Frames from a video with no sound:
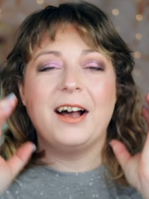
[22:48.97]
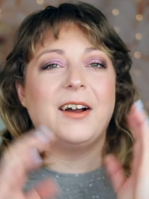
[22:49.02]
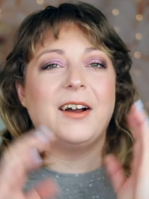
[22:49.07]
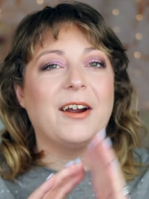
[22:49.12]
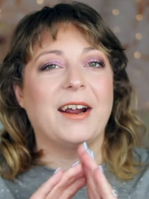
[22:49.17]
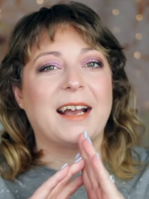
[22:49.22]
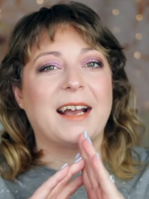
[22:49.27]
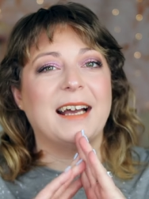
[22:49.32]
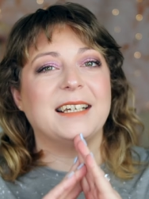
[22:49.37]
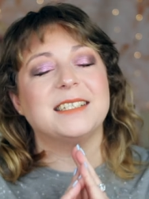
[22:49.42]
All
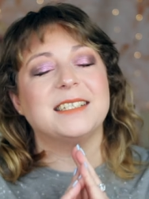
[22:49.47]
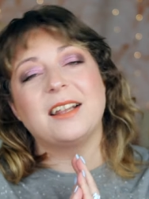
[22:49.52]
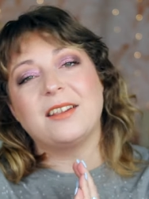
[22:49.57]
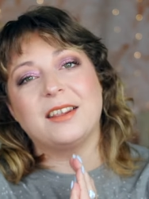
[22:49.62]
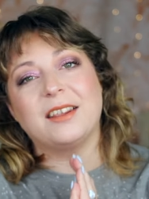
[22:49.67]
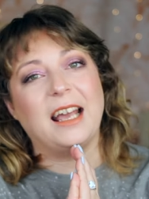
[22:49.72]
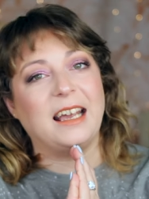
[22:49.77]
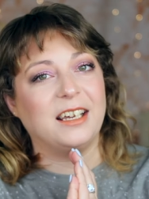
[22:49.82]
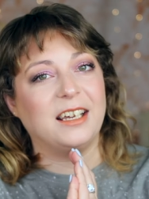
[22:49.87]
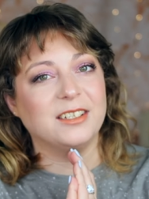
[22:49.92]
right, guys,
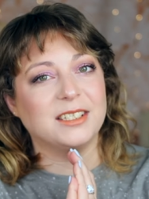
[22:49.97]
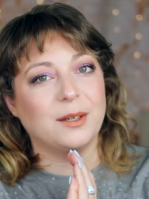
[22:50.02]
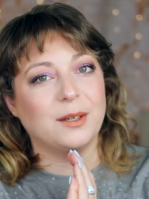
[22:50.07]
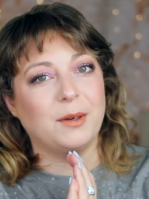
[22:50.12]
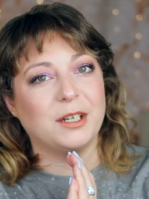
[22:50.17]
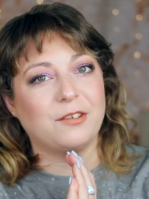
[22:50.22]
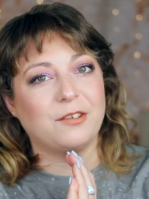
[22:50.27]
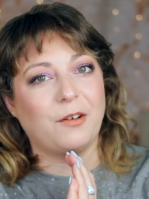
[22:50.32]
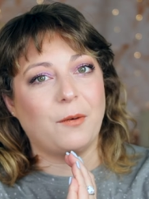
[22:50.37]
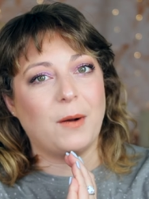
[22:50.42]
thank you so
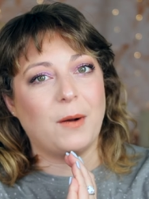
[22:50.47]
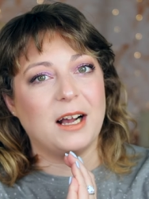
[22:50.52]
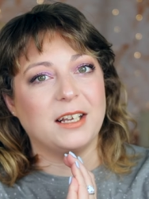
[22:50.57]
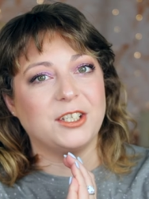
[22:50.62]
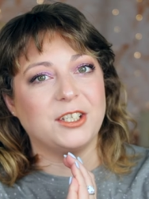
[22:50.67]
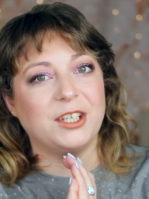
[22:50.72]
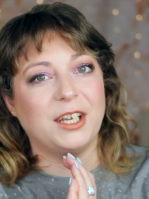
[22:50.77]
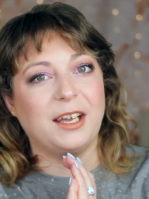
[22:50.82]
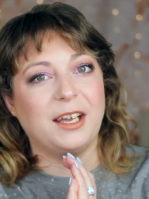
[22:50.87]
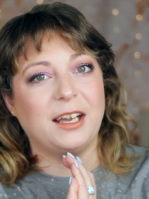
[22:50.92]
much for
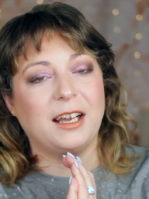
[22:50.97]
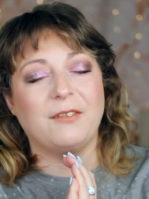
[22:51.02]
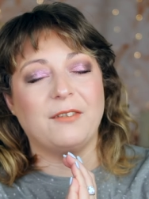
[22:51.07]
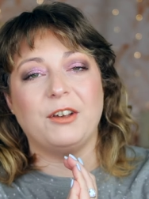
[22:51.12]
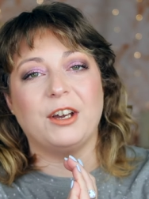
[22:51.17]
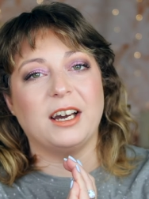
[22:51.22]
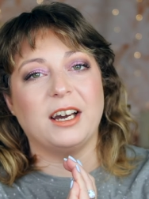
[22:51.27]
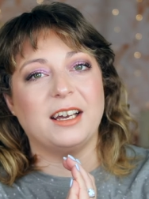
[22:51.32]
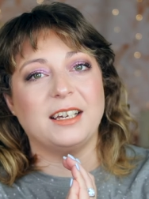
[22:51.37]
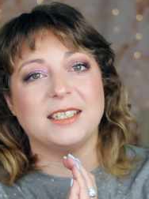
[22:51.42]
watching. If
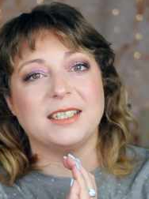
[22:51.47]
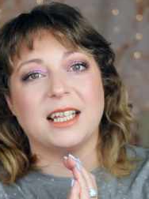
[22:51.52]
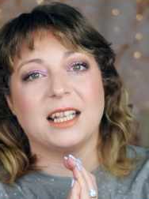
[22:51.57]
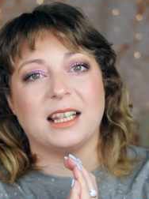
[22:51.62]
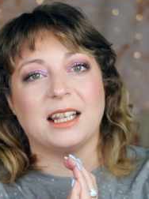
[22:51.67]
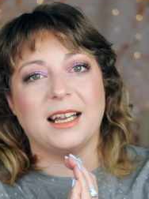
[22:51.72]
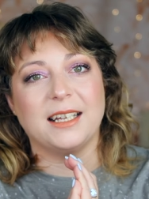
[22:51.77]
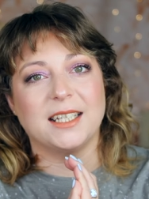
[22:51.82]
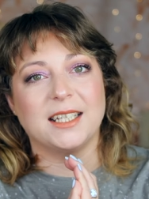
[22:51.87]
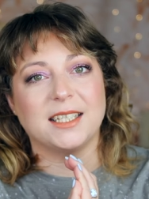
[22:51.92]
you guys
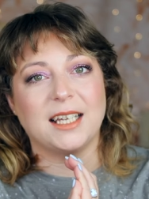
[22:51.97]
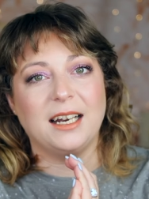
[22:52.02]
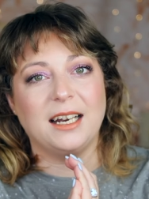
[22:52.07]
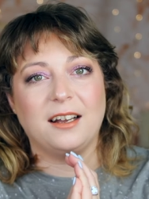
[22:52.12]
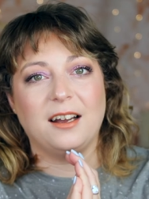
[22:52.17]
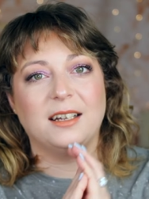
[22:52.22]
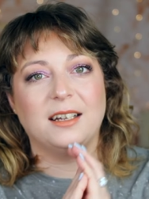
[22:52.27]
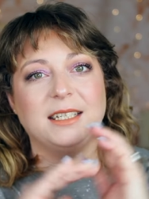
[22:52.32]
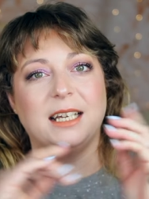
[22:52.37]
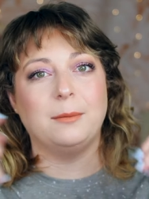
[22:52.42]
like this kind of
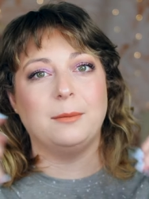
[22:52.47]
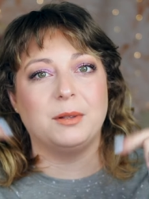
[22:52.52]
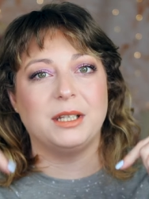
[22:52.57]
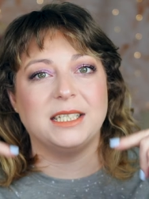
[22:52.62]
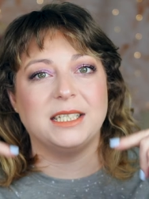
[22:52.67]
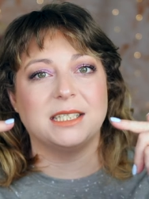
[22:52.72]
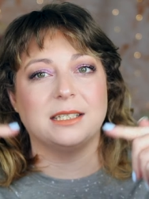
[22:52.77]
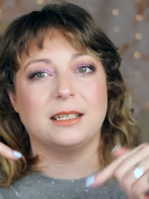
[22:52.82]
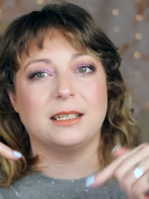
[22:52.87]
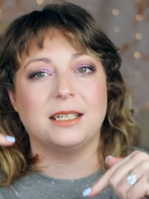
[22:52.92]
content,
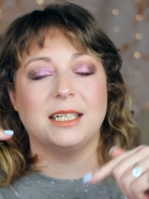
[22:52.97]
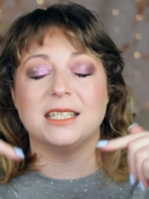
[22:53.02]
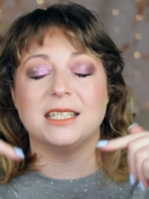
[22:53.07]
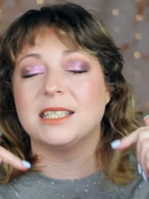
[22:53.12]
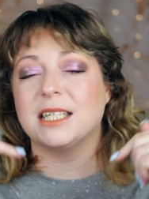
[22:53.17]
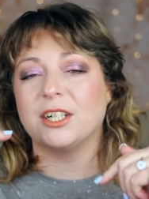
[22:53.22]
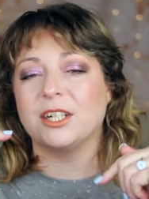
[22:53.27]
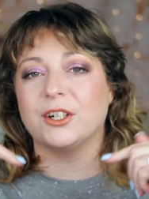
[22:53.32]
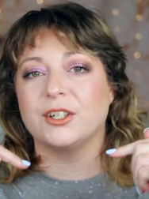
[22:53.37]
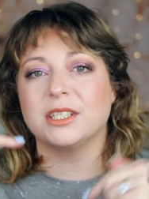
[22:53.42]
please
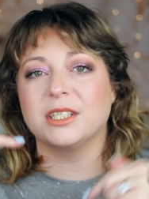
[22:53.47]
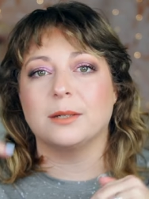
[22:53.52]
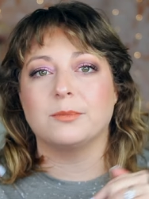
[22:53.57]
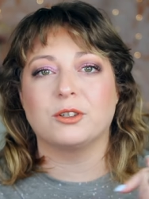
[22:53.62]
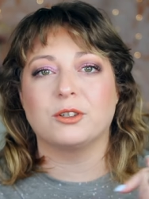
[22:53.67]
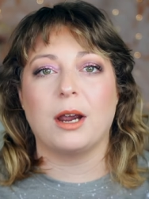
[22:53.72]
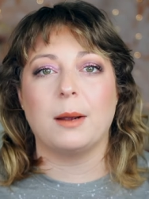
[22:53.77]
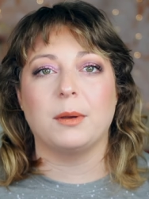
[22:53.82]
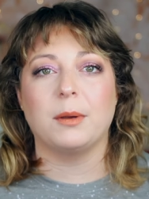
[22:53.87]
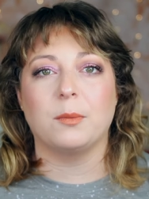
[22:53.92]
consider
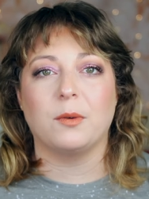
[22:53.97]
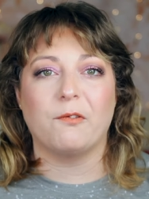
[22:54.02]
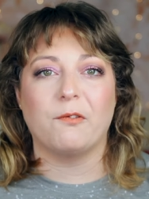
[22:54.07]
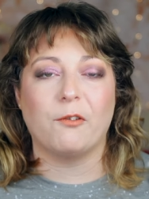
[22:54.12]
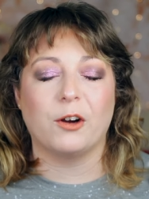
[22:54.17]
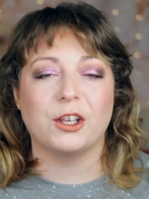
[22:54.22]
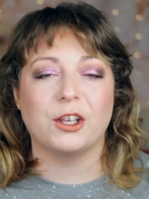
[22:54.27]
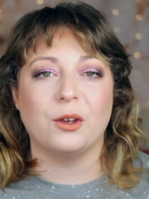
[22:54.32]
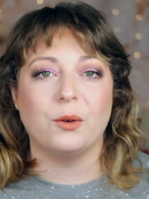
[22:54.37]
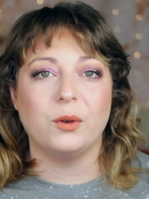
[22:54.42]
subscribing
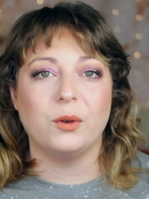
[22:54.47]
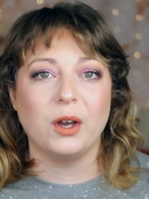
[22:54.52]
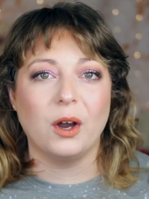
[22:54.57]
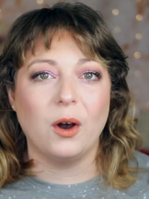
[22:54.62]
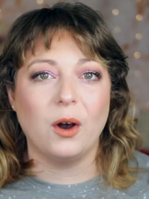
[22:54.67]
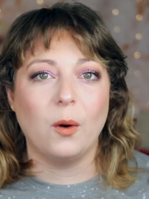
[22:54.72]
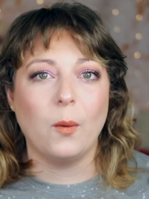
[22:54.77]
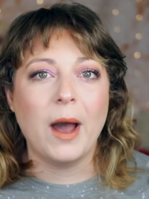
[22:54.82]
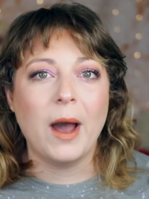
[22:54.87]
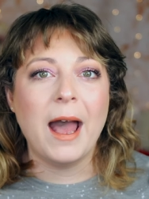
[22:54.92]
before you
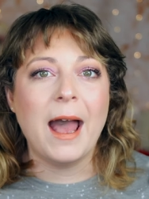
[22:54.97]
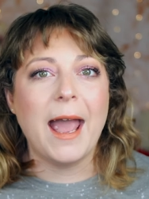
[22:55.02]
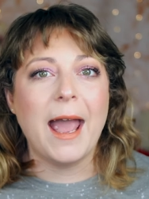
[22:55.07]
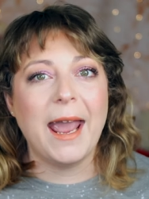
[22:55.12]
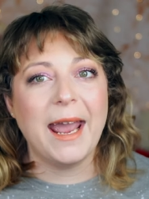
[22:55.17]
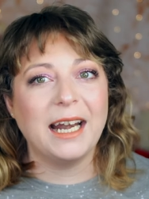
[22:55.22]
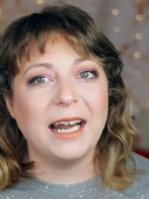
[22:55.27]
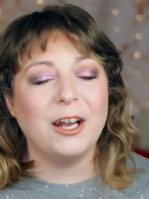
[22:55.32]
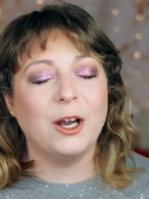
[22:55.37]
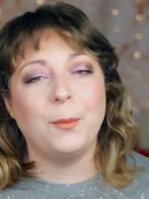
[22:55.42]
go.
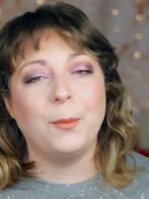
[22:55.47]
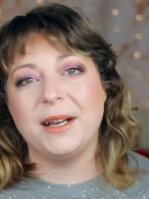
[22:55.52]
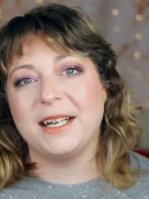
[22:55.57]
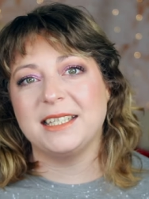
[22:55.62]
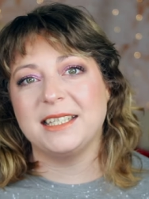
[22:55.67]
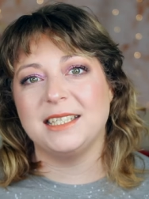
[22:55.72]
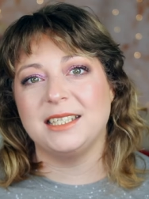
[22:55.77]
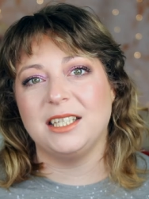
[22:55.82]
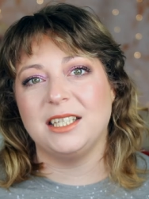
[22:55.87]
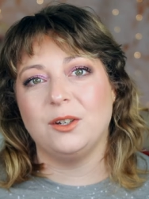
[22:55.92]
And I hope I
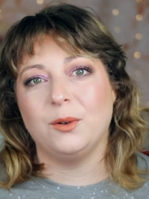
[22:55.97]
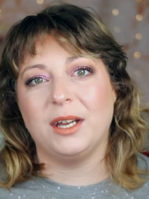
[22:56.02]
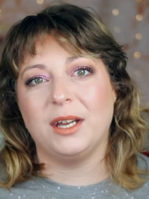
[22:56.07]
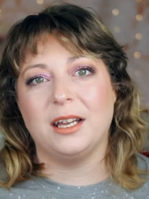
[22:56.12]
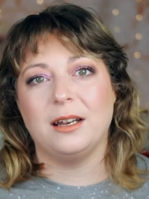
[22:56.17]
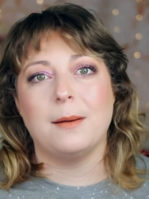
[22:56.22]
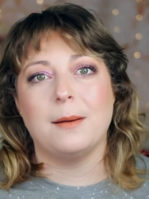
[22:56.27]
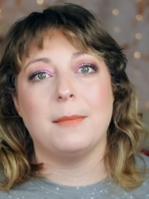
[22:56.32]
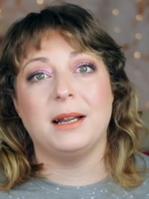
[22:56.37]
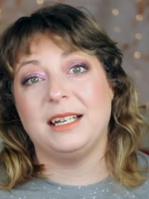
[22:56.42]
get to see you
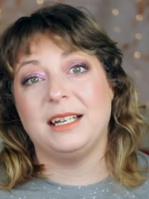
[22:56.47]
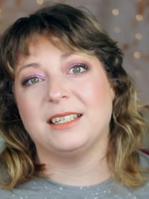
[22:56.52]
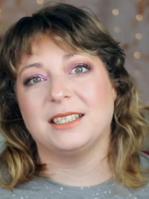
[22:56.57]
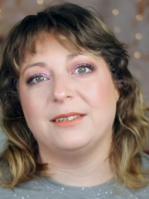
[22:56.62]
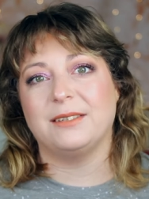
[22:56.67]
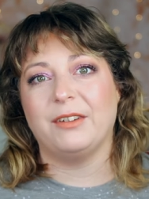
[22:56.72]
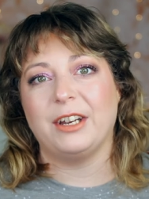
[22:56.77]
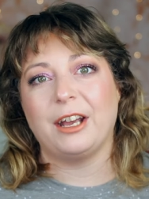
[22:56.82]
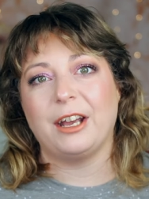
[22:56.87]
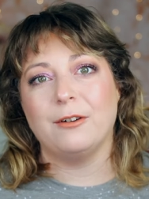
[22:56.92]
in my
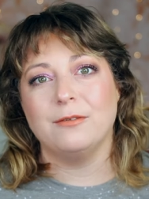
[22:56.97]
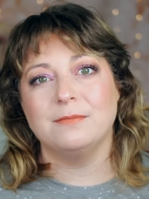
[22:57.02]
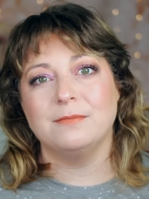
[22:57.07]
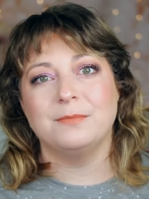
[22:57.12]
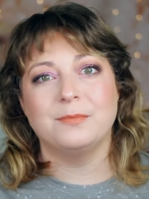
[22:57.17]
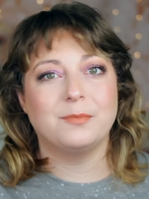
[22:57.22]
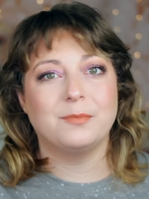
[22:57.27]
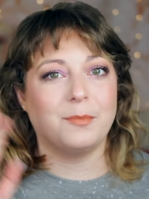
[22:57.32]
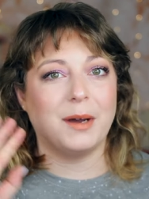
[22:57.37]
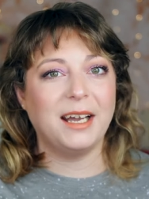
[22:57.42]
next video.
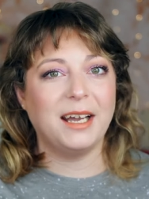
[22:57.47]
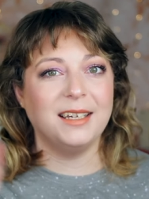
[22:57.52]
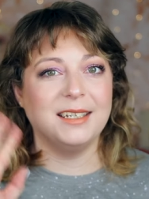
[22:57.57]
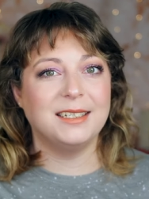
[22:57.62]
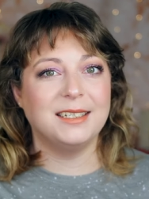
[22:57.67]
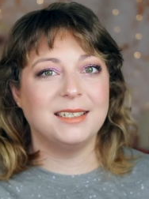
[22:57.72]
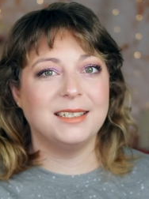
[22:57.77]
Bye.